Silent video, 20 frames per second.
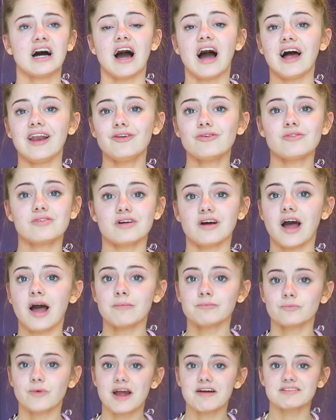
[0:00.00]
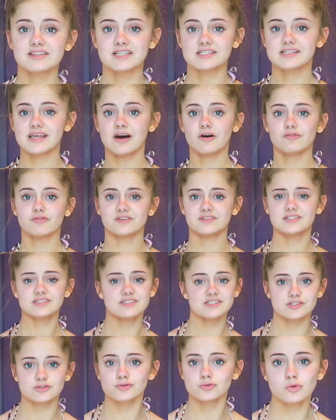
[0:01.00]
I'm wearing this outfit.
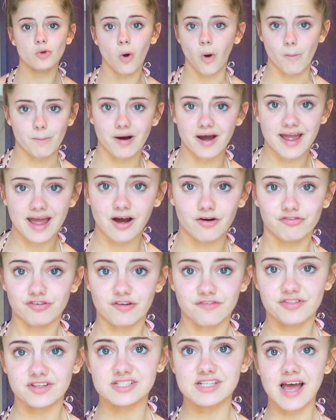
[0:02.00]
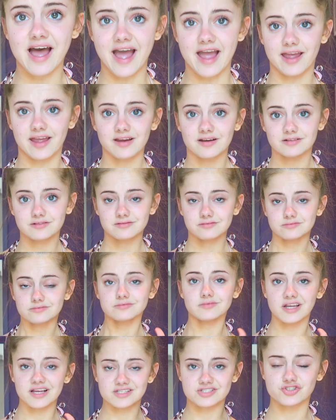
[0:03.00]
This is not my outfit of the day.
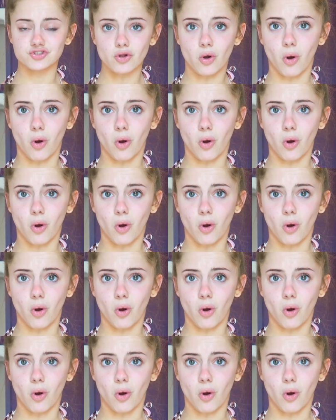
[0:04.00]
It's